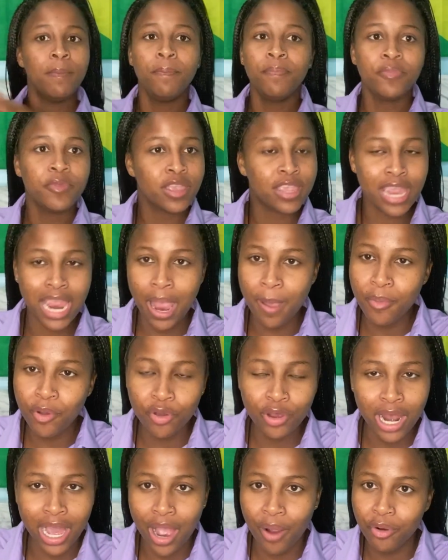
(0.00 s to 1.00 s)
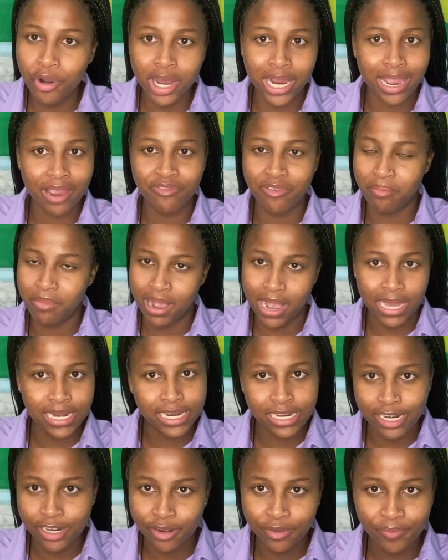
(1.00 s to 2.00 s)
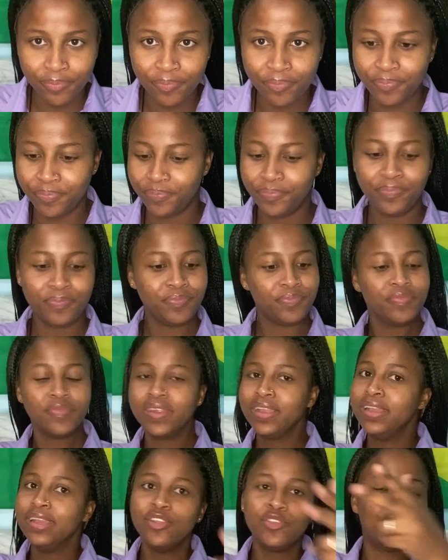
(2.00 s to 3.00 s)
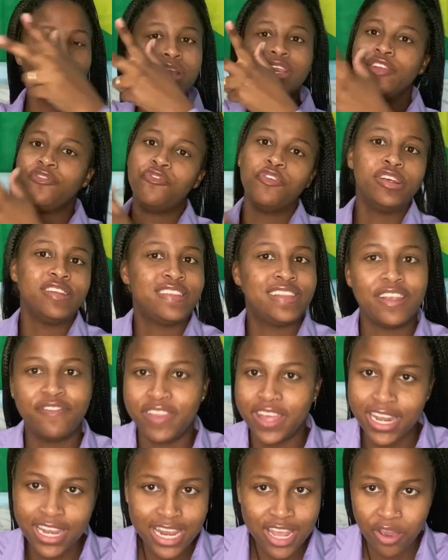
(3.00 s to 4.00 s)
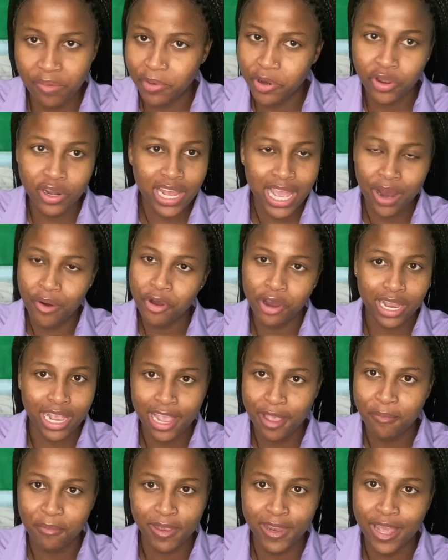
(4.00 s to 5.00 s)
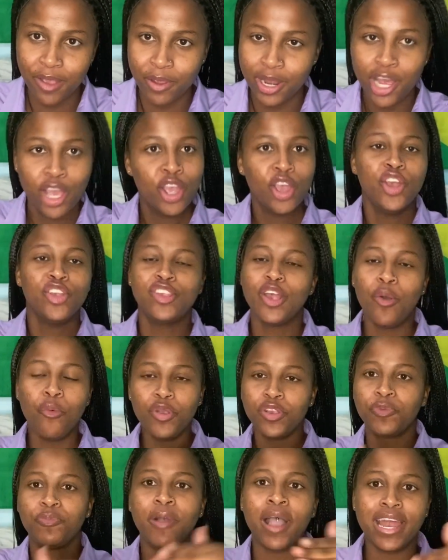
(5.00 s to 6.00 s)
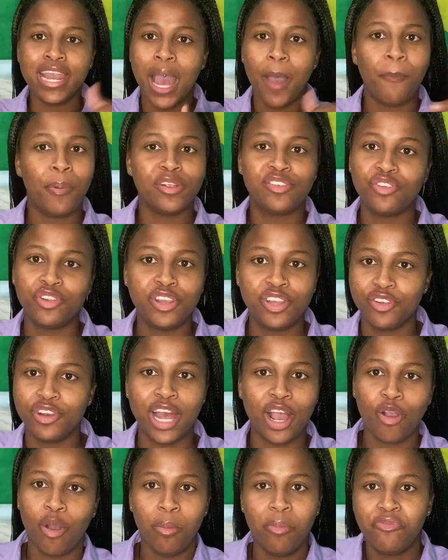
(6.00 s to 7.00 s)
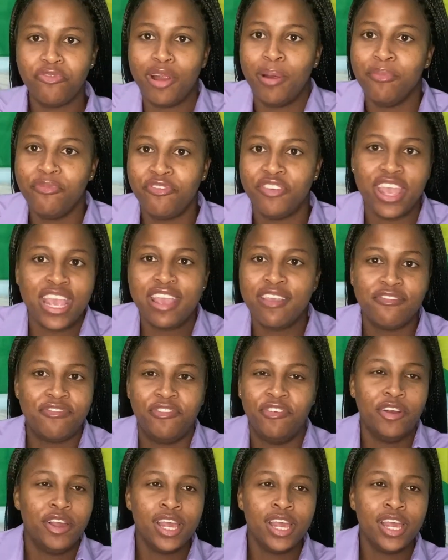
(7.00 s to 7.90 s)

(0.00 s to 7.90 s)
Carry me good at work every morning, 24/7, that the day when I work, I him there with. So which part the opportunity that come from for even